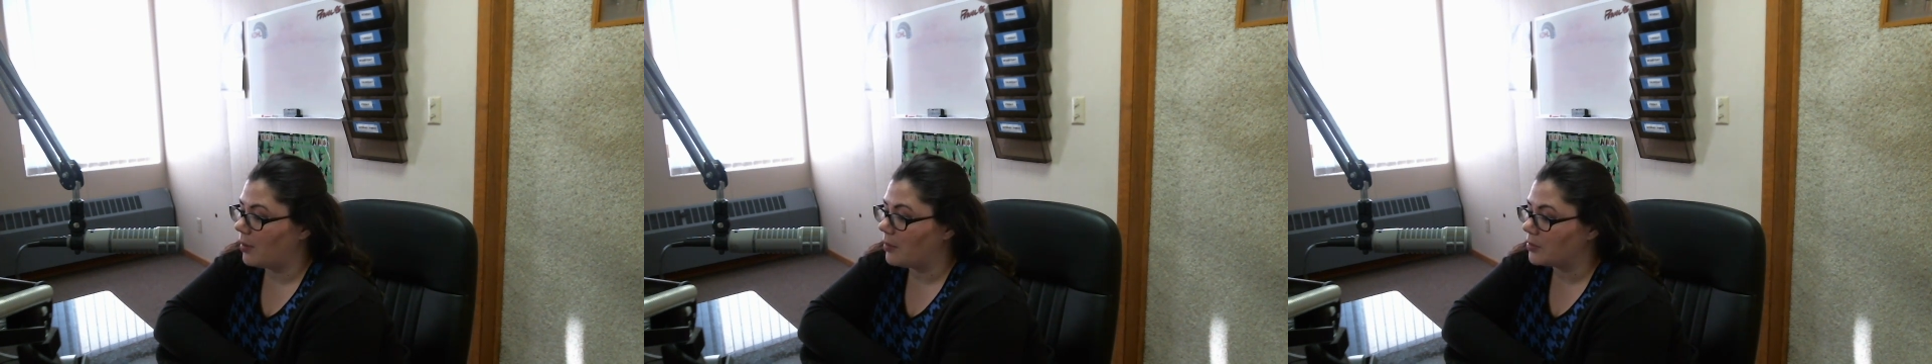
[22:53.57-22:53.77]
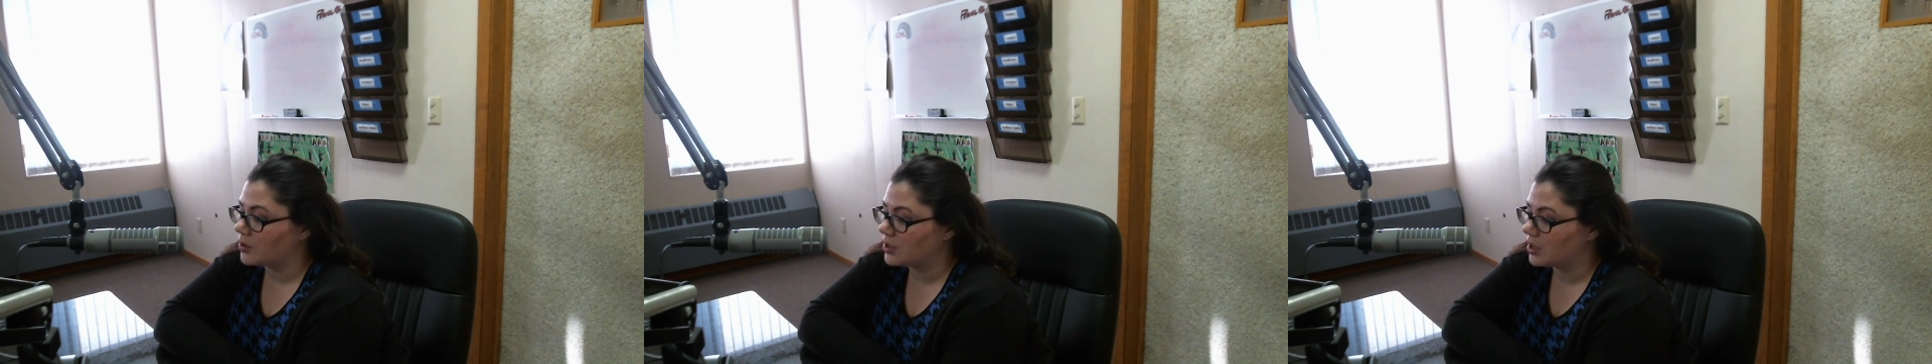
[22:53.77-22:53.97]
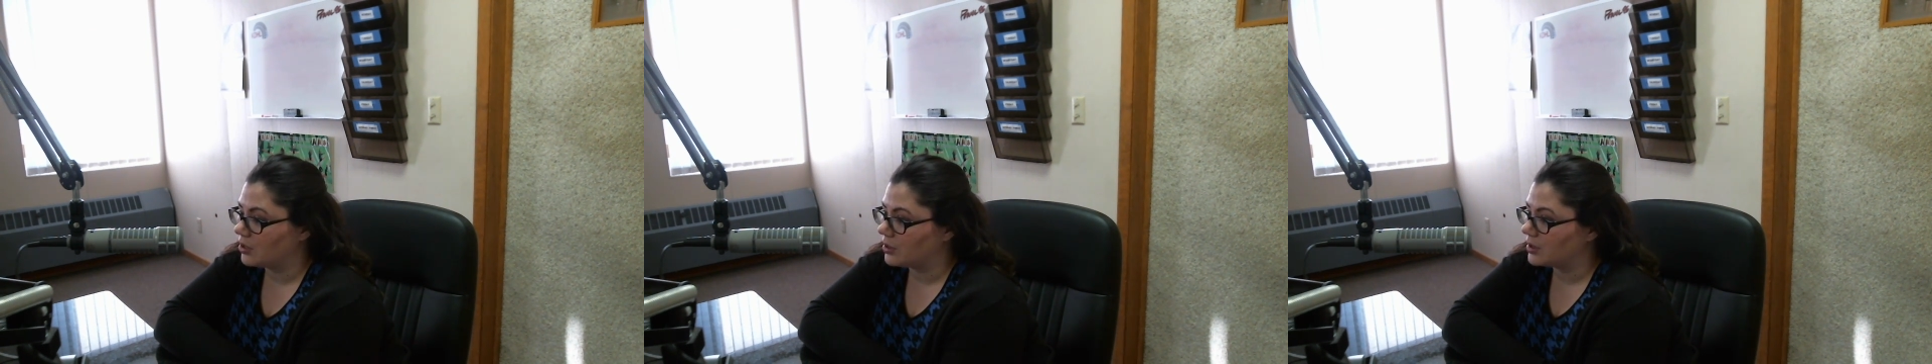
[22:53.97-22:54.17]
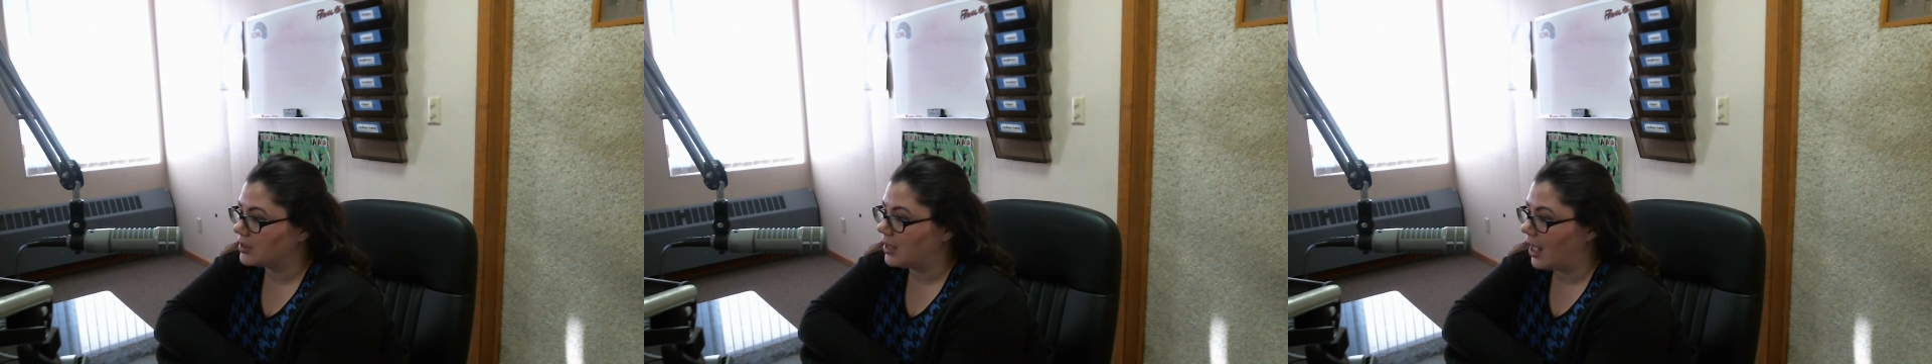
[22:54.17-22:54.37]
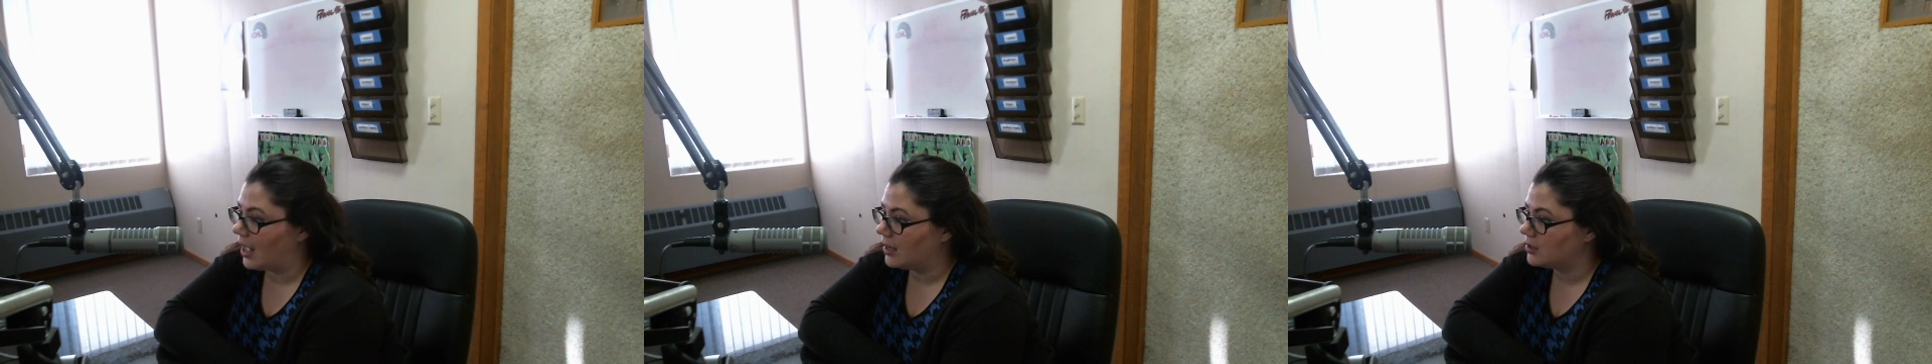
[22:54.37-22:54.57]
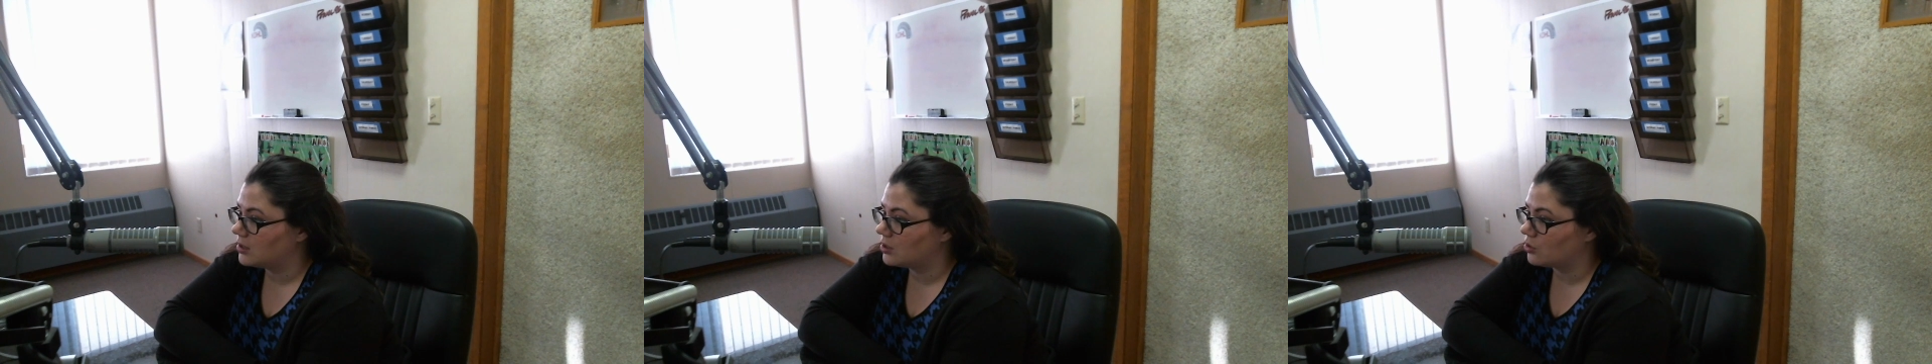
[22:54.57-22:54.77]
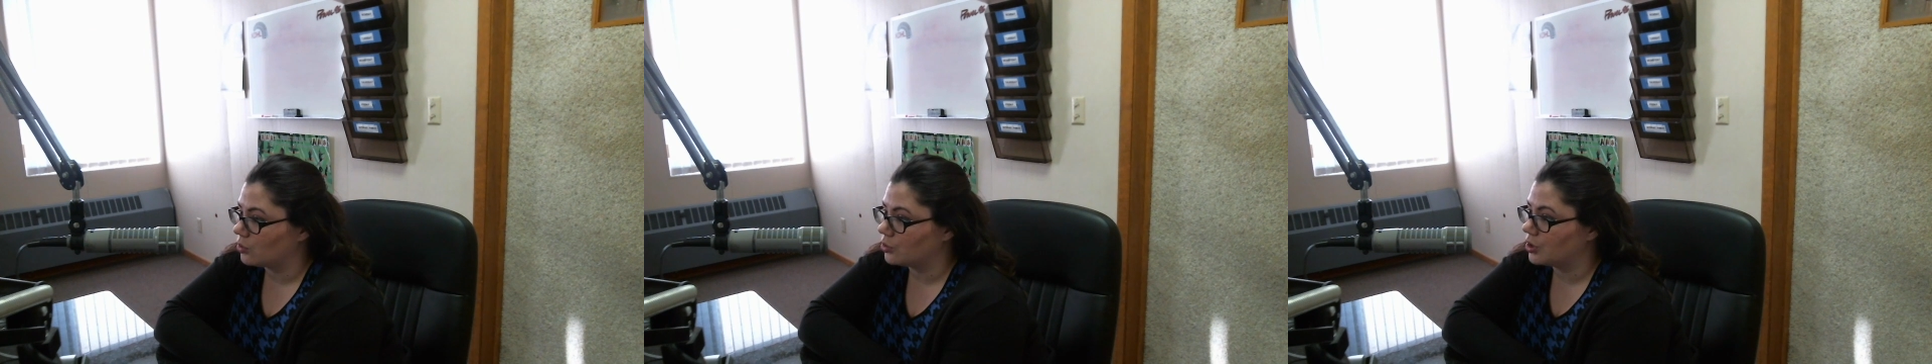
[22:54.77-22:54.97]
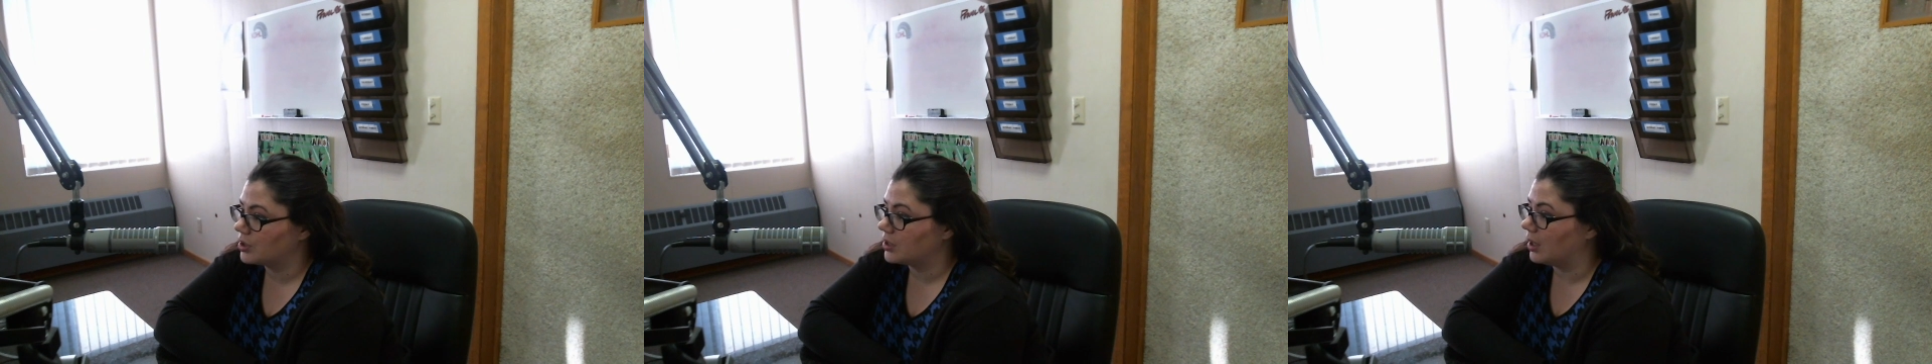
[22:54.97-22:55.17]
members there as guests
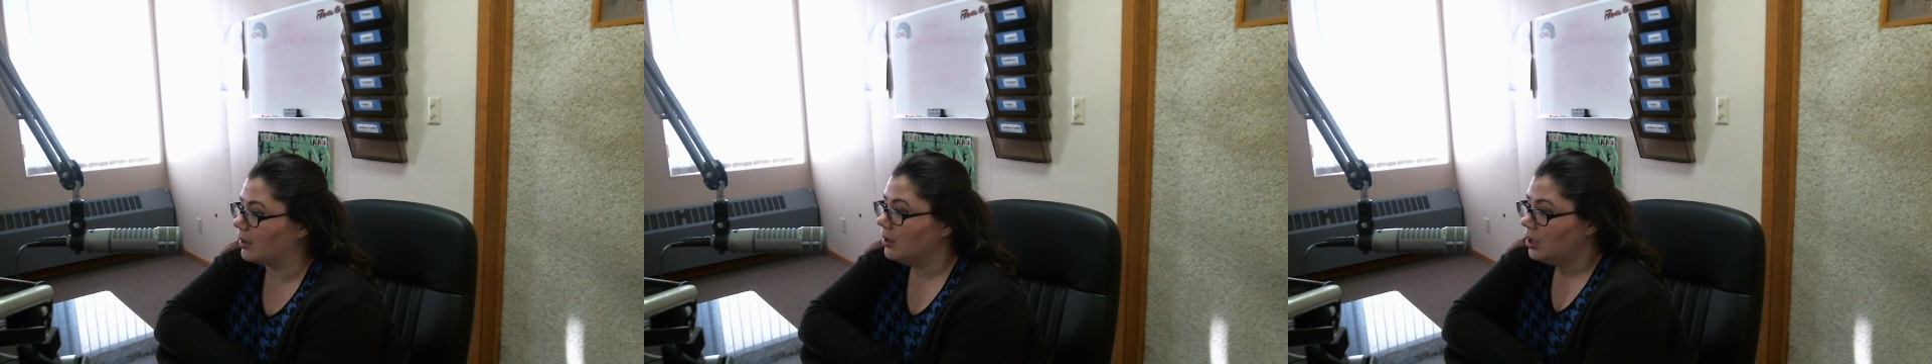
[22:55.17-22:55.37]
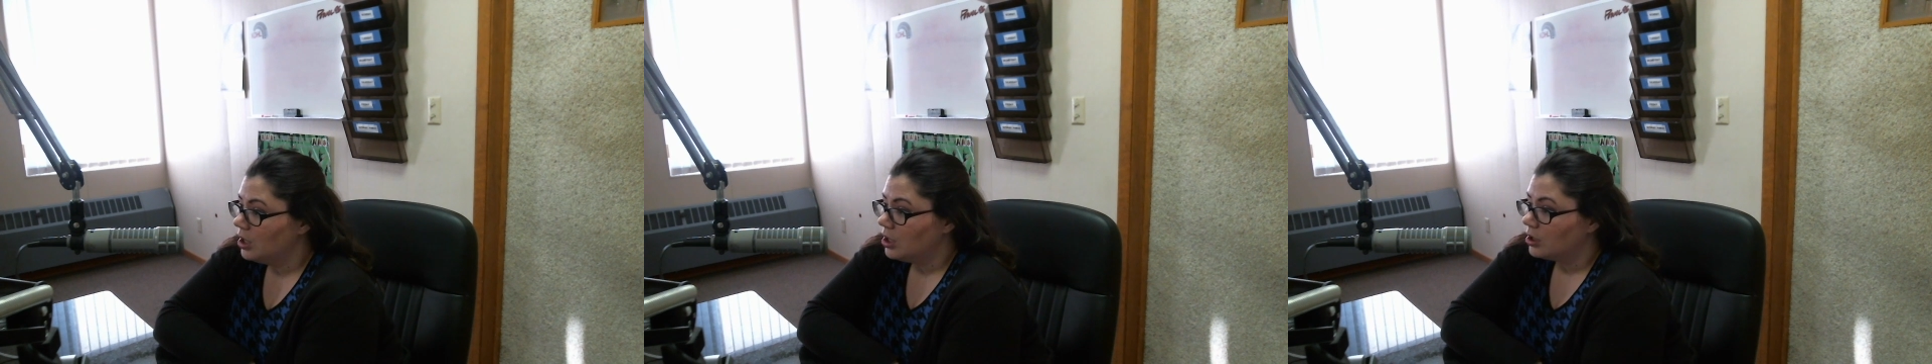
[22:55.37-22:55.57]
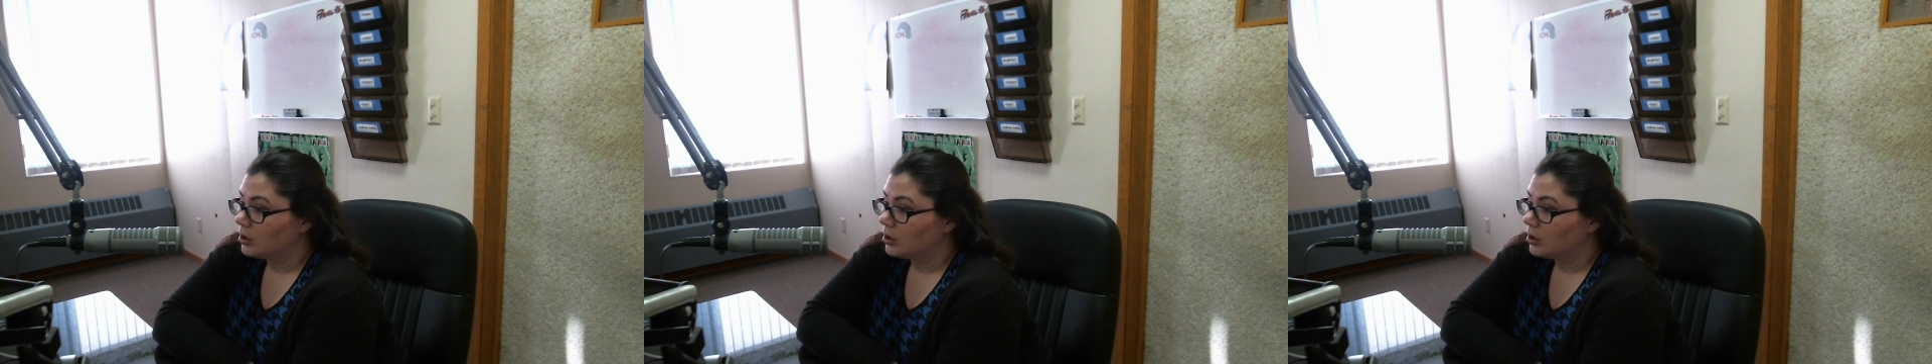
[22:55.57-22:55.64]
or just to